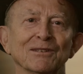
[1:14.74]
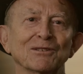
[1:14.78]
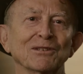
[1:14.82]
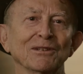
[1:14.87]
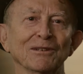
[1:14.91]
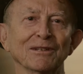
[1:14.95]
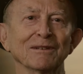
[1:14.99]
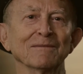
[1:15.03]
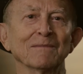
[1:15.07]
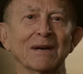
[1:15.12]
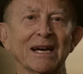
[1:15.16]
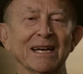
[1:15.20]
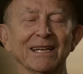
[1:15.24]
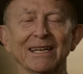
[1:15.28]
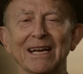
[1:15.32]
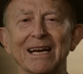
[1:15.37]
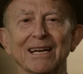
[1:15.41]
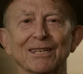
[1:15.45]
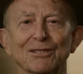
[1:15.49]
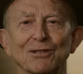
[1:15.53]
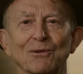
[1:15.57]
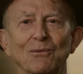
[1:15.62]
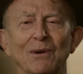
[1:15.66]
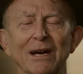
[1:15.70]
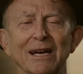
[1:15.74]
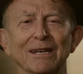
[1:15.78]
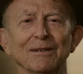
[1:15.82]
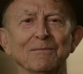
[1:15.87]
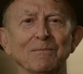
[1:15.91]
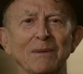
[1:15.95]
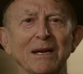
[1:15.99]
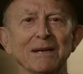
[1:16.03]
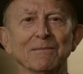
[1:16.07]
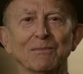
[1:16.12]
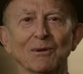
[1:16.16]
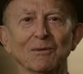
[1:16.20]
So you might ask, why do
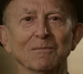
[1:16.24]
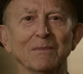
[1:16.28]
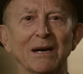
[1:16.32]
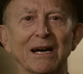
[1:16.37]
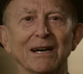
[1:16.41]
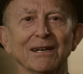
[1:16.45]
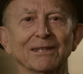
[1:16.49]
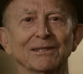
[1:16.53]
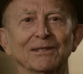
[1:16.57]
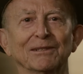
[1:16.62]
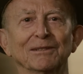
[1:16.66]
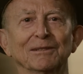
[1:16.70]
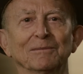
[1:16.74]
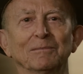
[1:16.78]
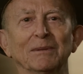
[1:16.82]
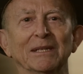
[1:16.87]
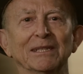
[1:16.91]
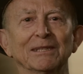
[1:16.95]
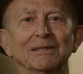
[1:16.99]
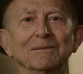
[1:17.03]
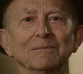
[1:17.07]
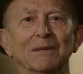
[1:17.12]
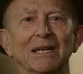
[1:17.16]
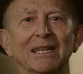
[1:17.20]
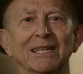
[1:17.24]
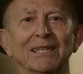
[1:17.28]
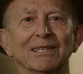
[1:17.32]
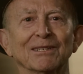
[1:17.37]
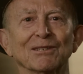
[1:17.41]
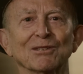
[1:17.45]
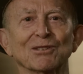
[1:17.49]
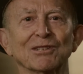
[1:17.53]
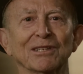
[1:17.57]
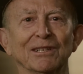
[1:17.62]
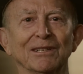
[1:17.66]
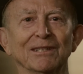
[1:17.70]
people bother to build
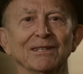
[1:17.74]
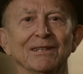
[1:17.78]
models at